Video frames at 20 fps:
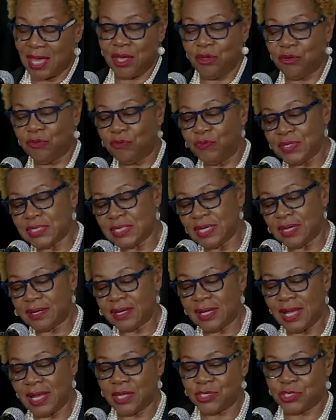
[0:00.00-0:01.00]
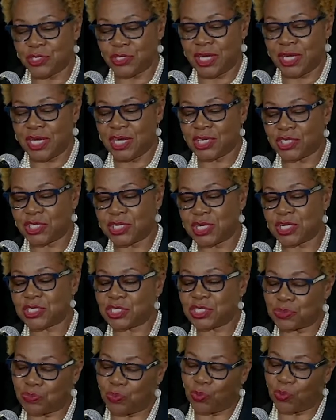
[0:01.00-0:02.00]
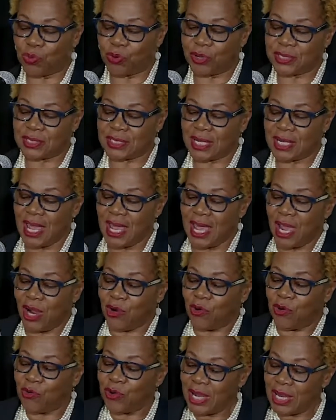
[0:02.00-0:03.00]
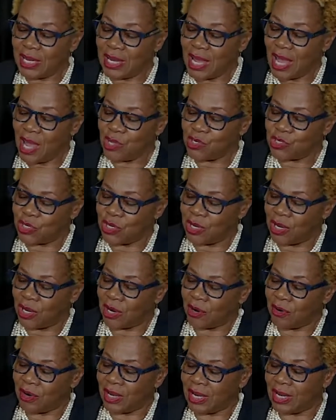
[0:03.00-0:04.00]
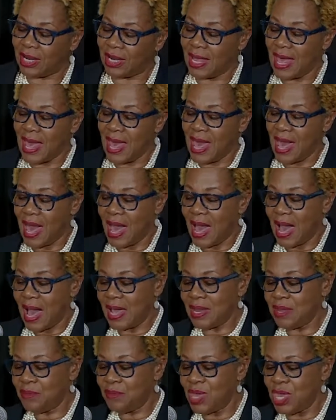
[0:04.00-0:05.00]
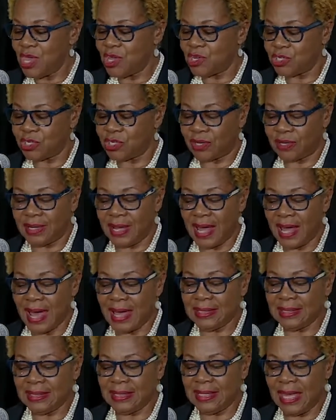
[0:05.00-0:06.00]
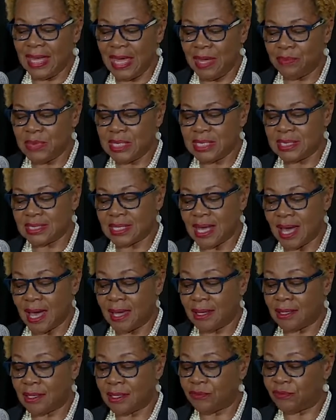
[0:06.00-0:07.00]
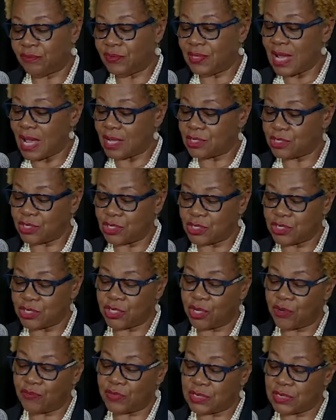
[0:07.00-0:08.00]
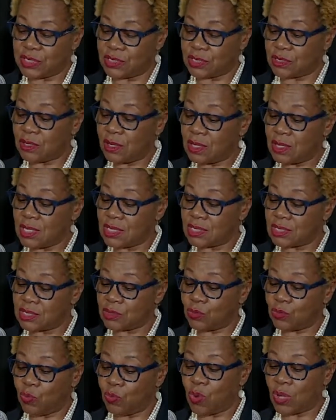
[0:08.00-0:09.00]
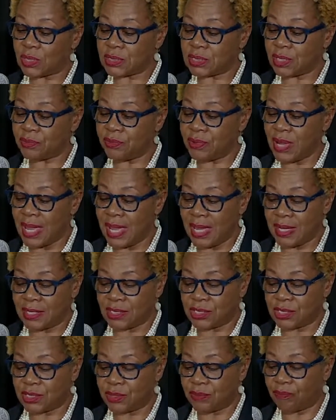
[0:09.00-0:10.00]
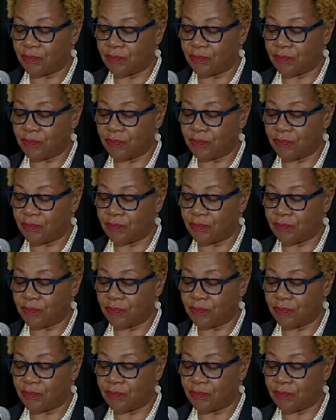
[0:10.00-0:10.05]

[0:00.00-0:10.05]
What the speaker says: physical education and sport, green engineering, animation, and game design and financial services studies. What a range.